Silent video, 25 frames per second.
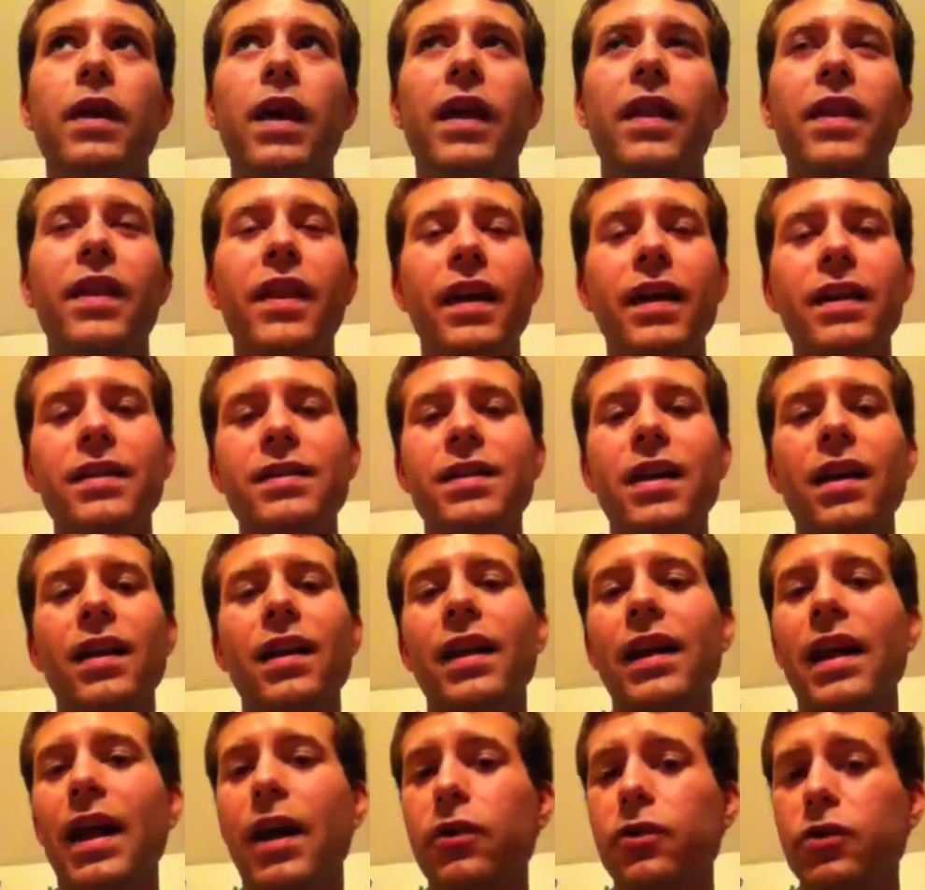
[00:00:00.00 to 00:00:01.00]
I think it's kind
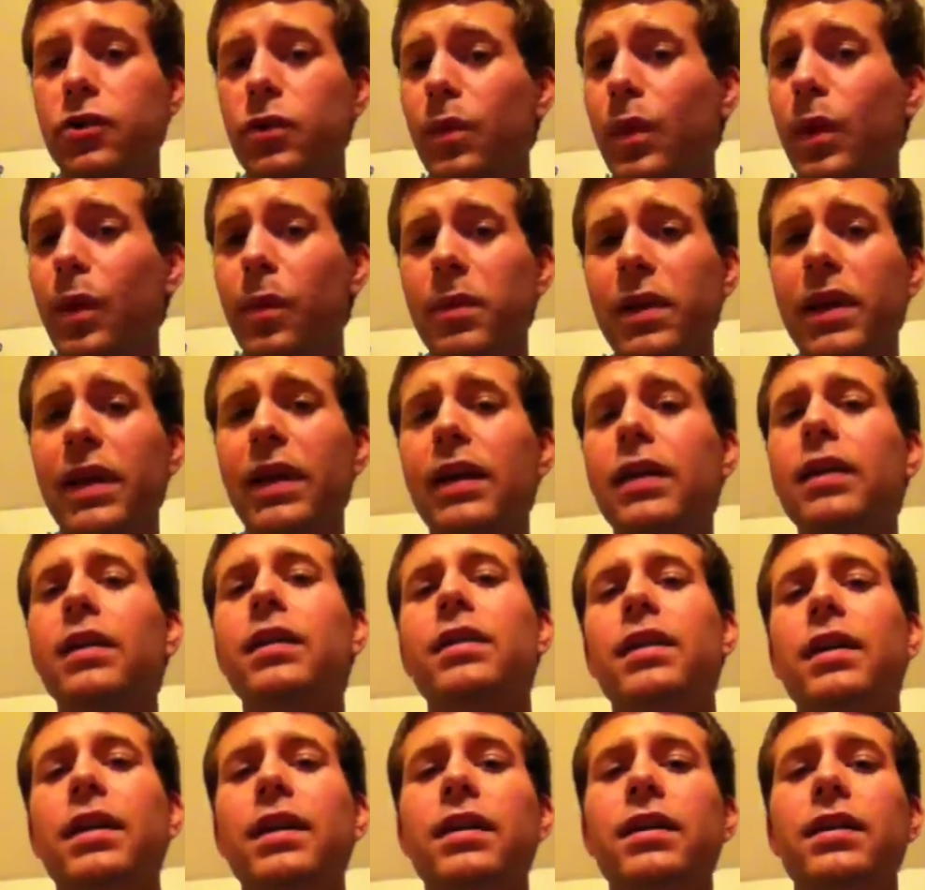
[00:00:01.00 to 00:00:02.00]
of like, how's your
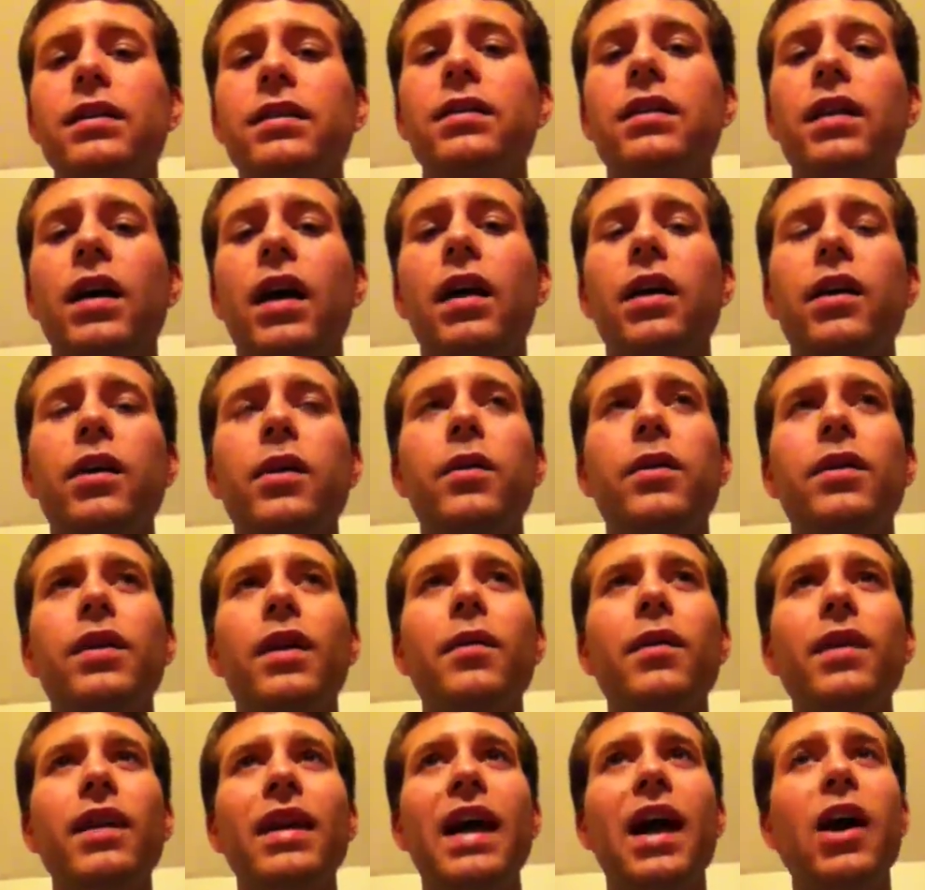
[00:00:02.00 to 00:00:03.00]
well-being? Like, how you doing?
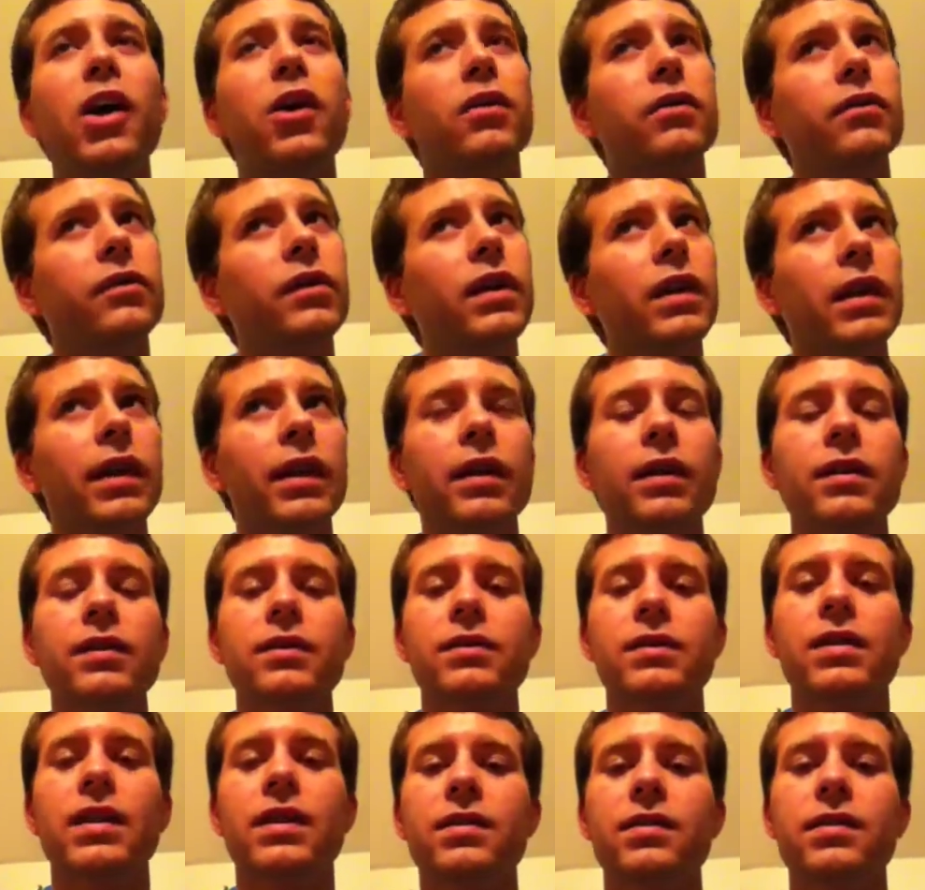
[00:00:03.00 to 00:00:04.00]
Not really how you feeling,
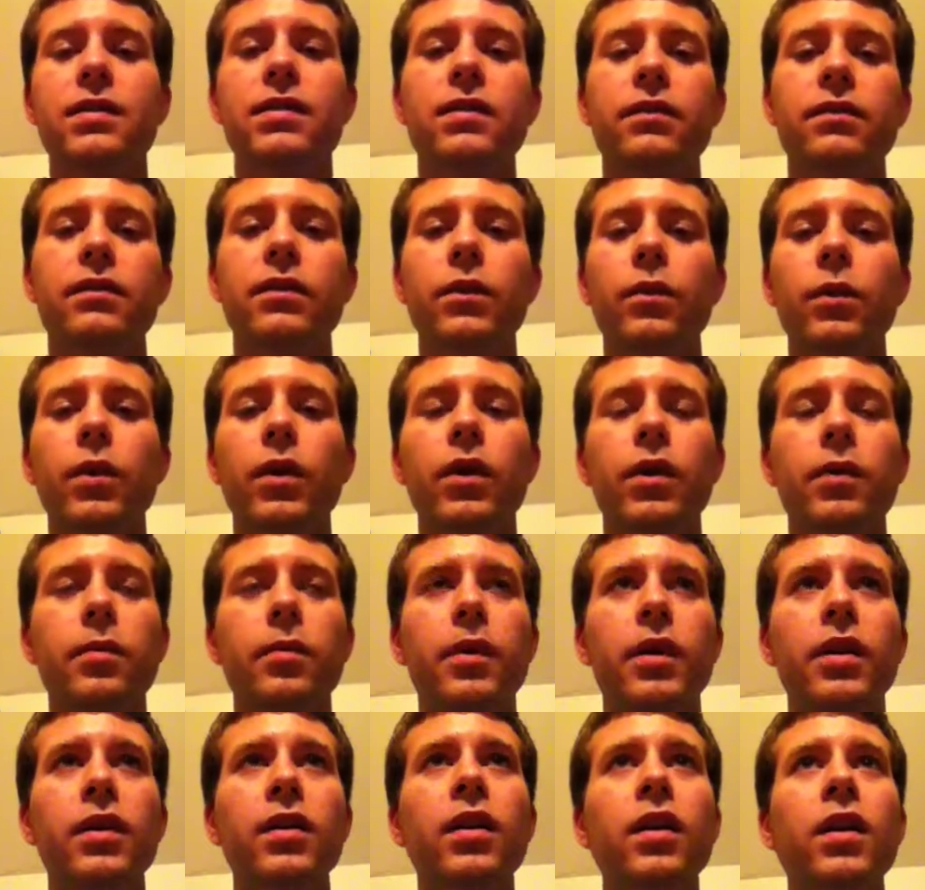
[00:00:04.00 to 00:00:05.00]
because that's a different word,
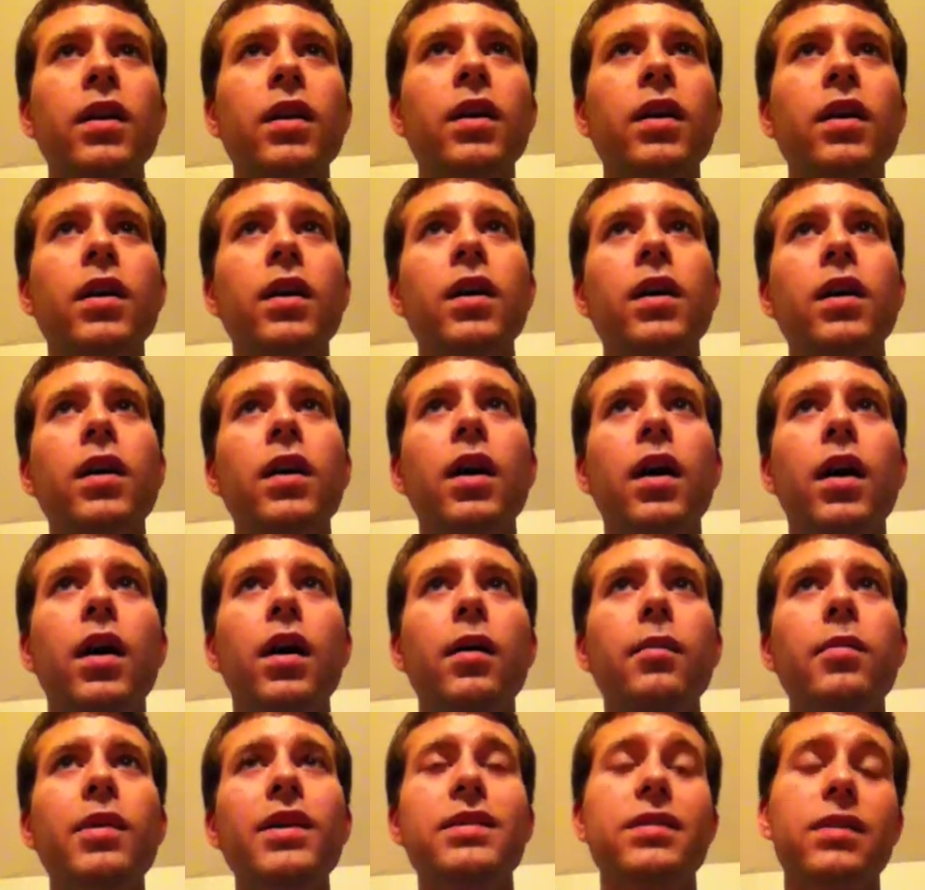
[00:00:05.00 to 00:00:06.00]
but
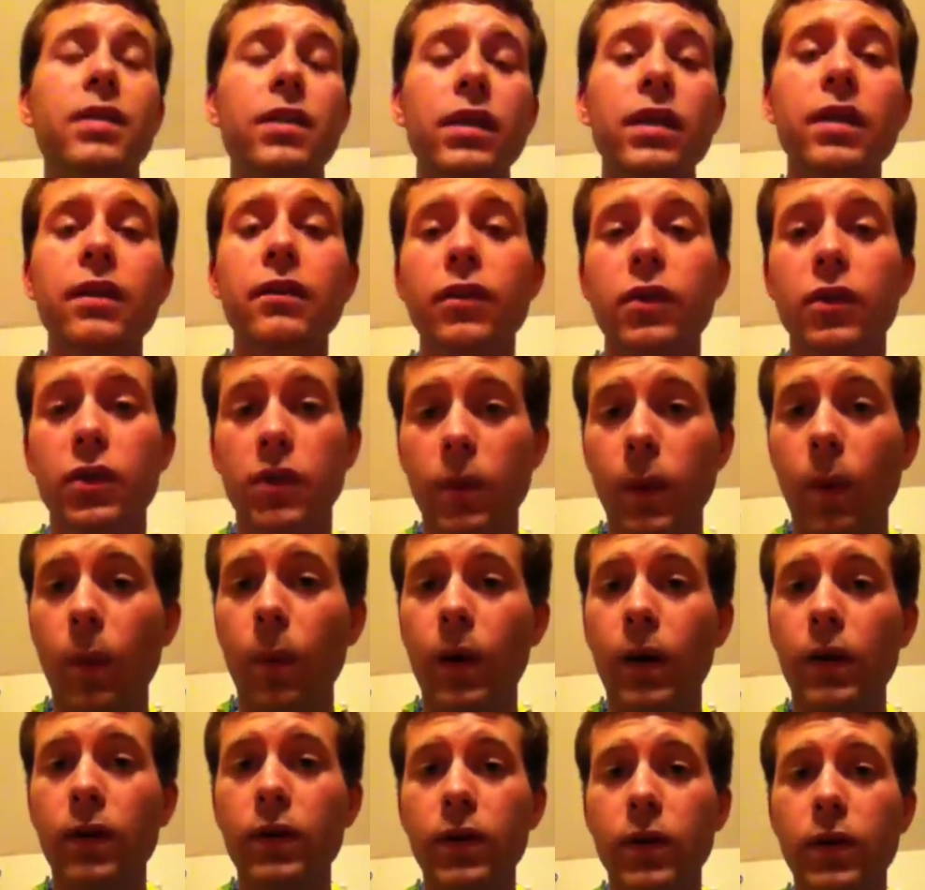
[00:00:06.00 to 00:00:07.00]
basically, if you're doing
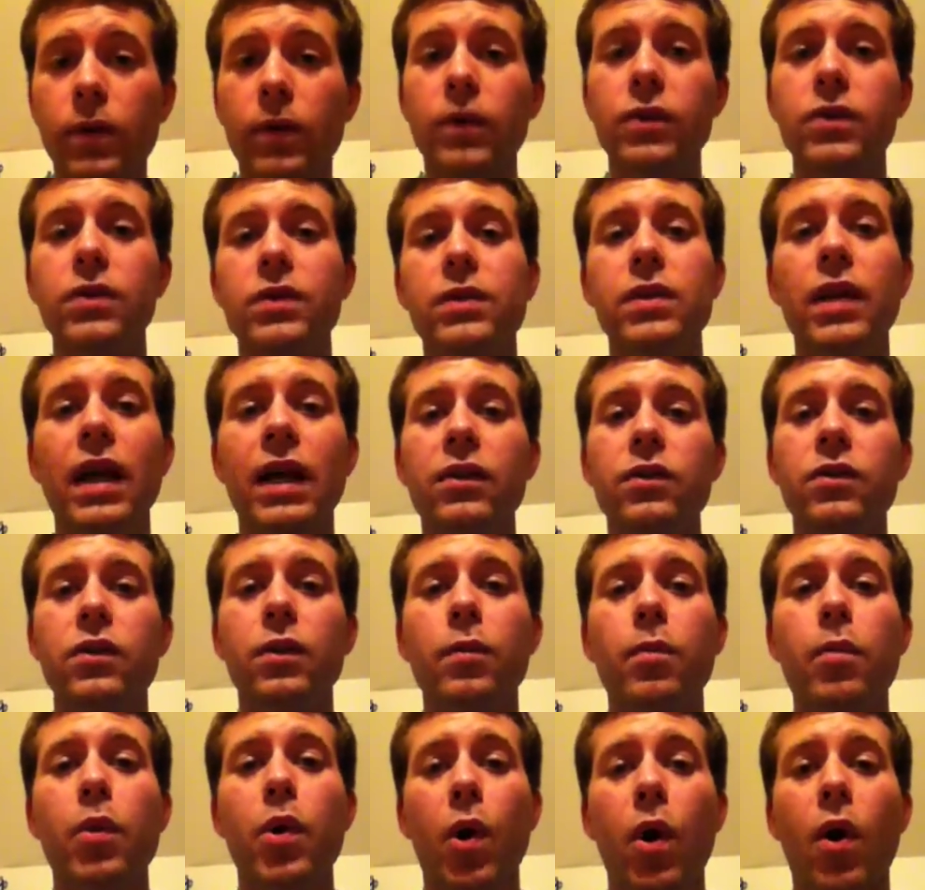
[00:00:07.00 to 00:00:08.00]
well, you would just
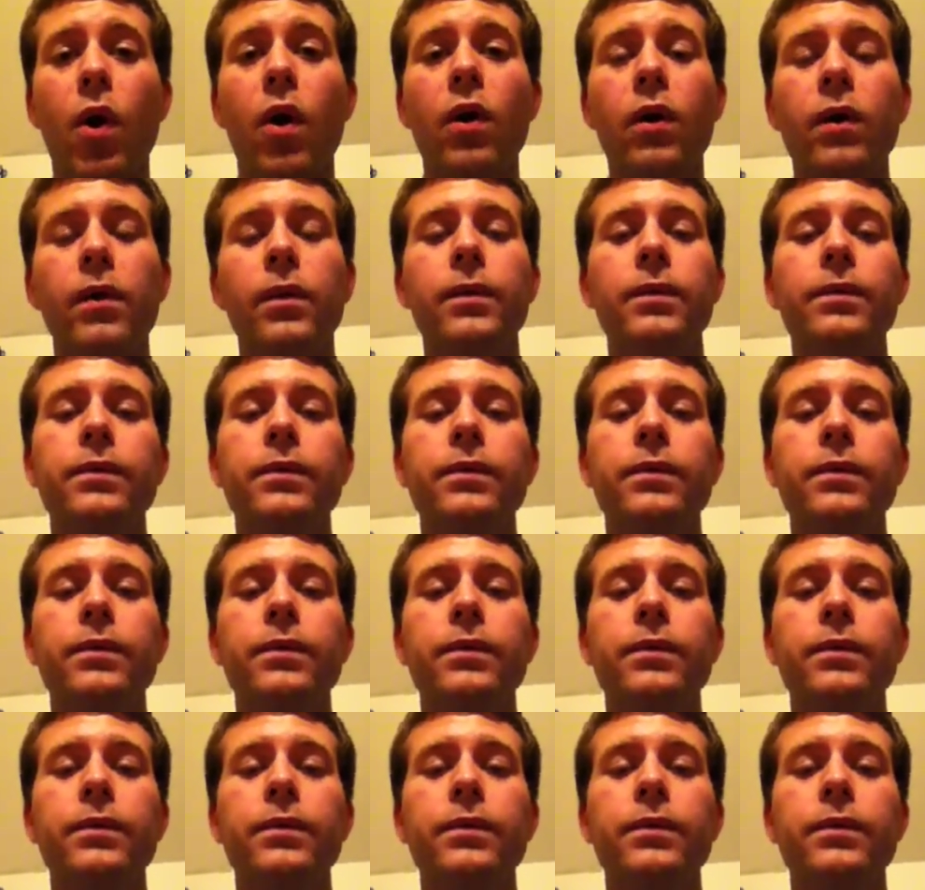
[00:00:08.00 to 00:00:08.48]
answer bra.